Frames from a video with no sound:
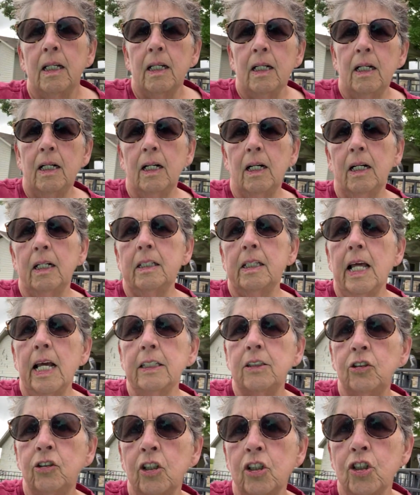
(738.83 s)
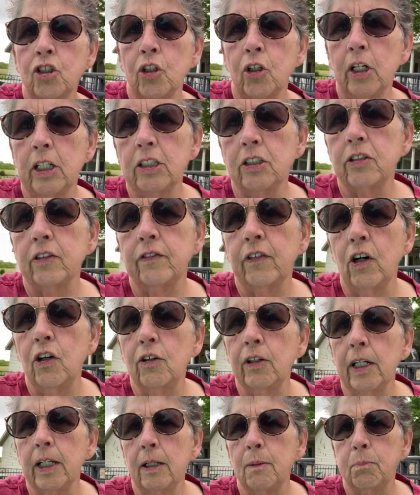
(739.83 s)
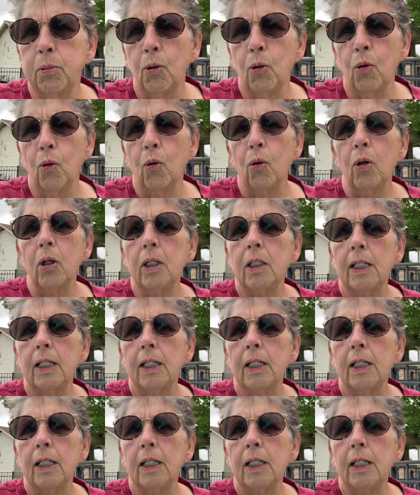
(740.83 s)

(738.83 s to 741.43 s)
All right, that's the joys of owning a pool.